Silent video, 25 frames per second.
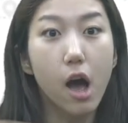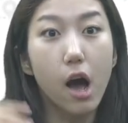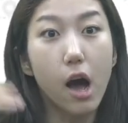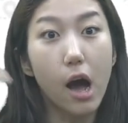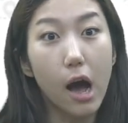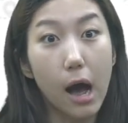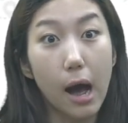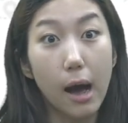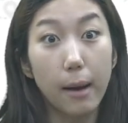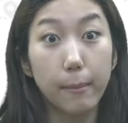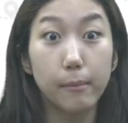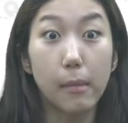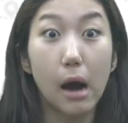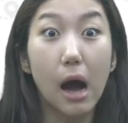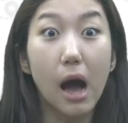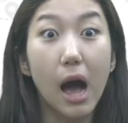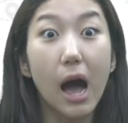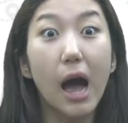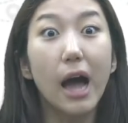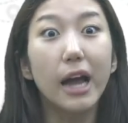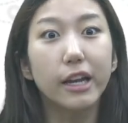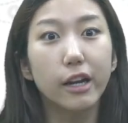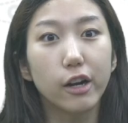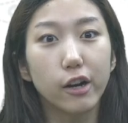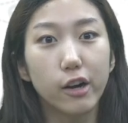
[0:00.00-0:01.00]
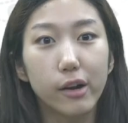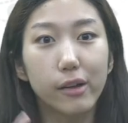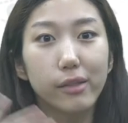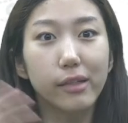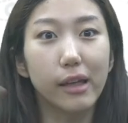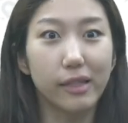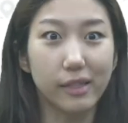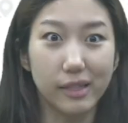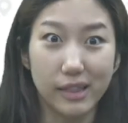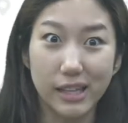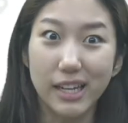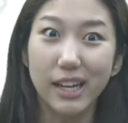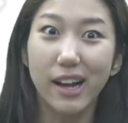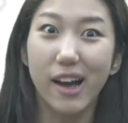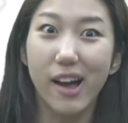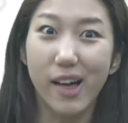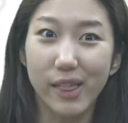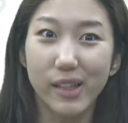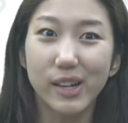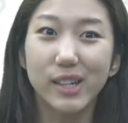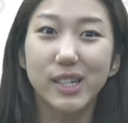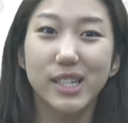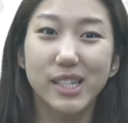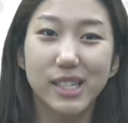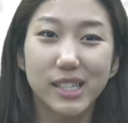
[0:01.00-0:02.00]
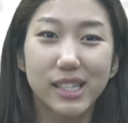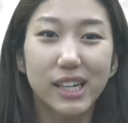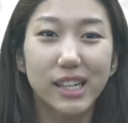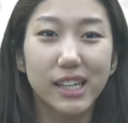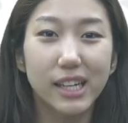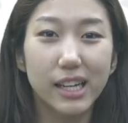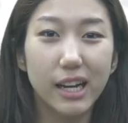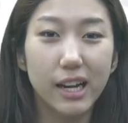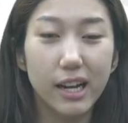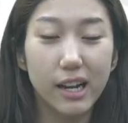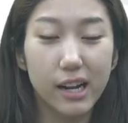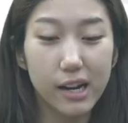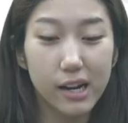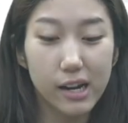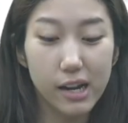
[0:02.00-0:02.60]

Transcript: higher than the other study.